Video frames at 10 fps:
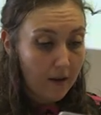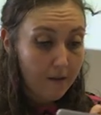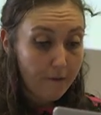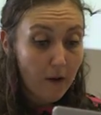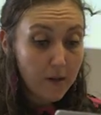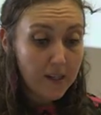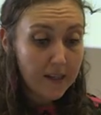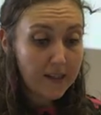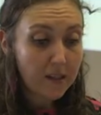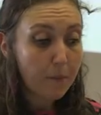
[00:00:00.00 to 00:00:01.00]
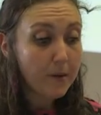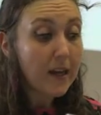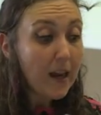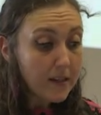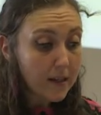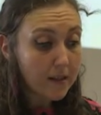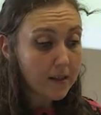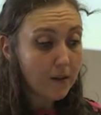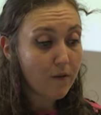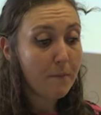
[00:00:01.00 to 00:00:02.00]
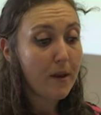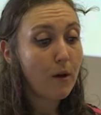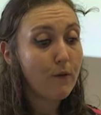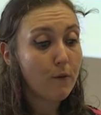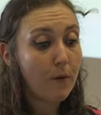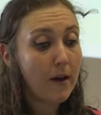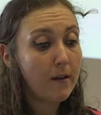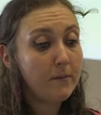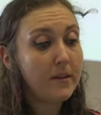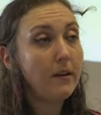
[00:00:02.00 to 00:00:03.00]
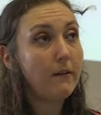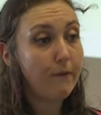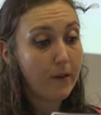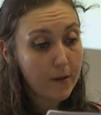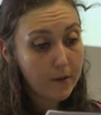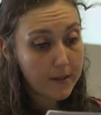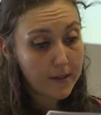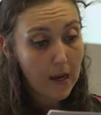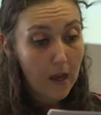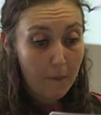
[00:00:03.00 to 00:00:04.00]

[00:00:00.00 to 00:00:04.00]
Their function is to protect us from being overwhelmed and confused